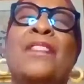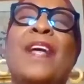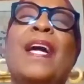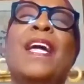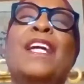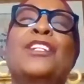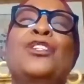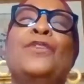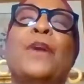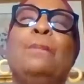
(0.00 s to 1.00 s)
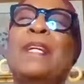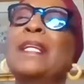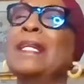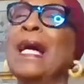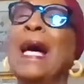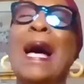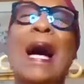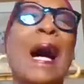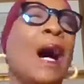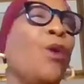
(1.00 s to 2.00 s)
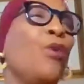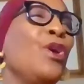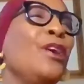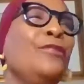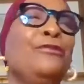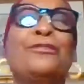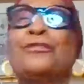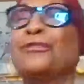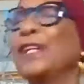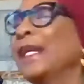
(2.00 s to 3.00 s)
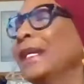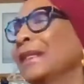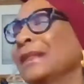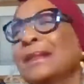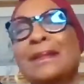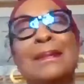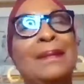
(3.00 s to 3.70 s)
Thank you for being our friend.